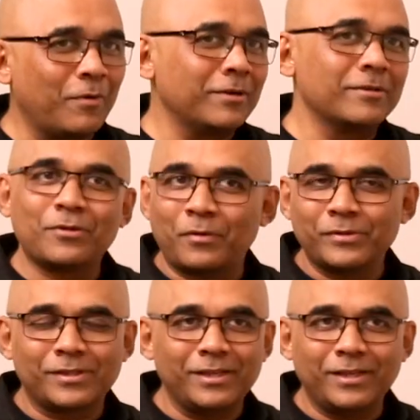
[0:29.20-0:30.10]
one is
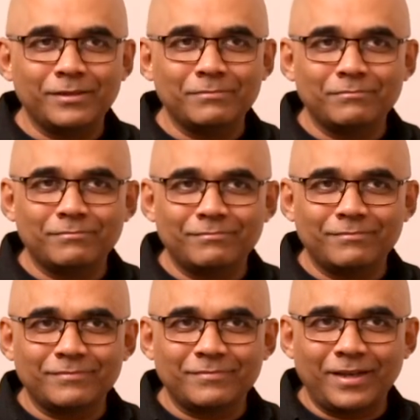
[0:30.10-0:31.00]
obviously,
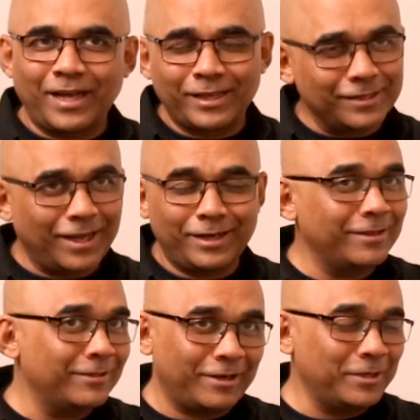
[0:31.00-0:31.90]
I guess,
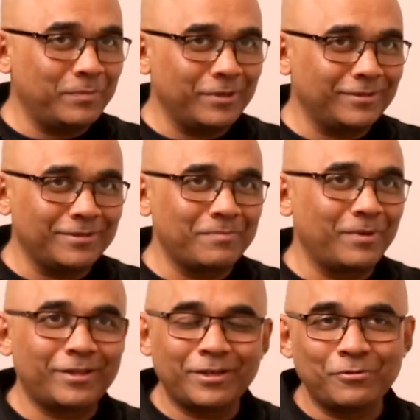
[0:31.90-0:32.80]
hiring the right person,
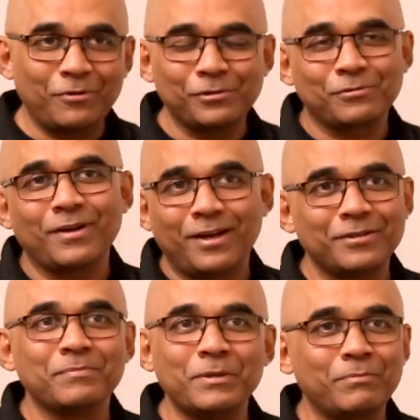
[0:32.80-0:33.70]
but then you also
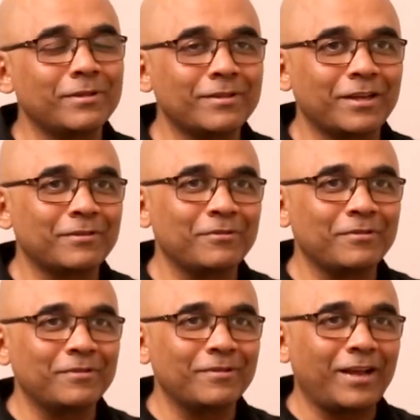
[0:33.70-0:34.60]
hire people that
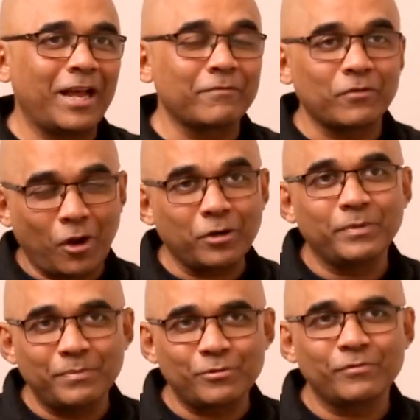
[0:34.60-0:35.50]
have
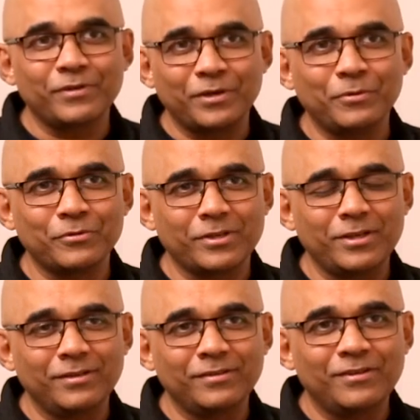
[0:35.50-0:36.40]
not been proven in
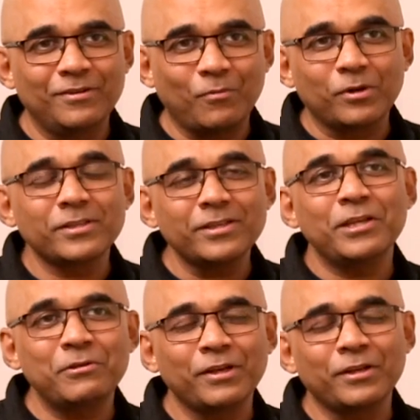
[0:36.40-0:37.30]
music. What is the
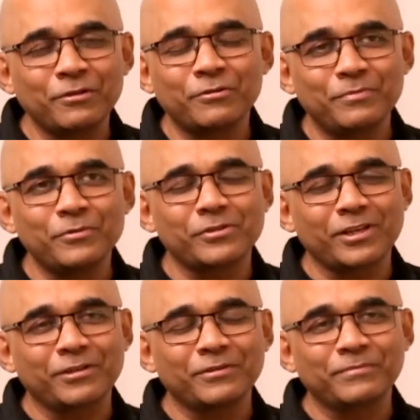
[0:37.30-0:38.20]
key to getting good
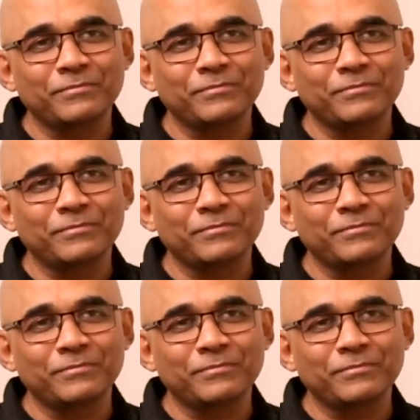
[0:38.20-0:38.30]
music?